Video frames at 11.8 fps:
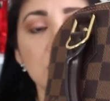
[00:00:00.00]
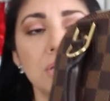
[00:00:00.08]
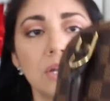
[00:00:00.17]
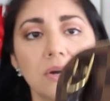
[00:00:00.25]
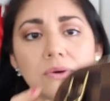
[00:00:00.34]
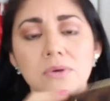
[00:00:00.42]
you
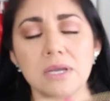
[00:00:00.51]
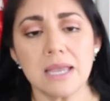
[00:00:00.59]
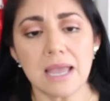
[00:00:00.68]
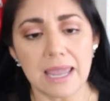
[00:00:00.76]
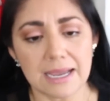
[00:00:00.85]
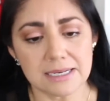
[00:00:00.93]
know?
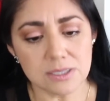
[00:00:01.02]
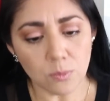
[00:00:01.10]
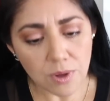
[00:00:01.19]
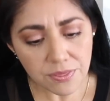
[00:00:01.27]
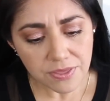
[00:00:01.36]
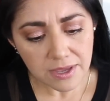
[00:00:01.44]
And
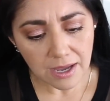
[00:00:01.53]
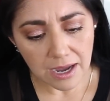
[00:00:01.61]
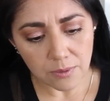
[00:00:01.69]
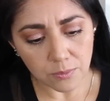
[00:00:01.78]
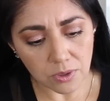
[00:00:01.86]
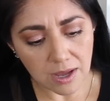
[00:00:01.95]
one thing
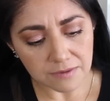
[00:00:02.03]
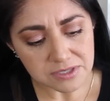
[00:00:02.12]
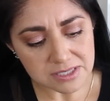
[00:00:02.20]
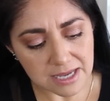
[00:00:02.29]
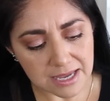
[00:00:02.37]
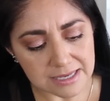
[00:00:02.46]
I will have to
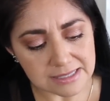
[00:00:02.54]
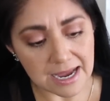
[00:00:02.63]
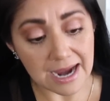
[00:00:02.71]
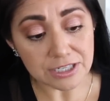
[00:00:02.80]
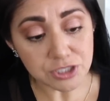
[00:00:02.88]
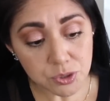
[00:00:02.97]
say is
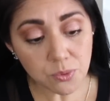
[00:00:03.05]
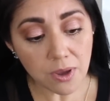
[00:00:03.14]
that I do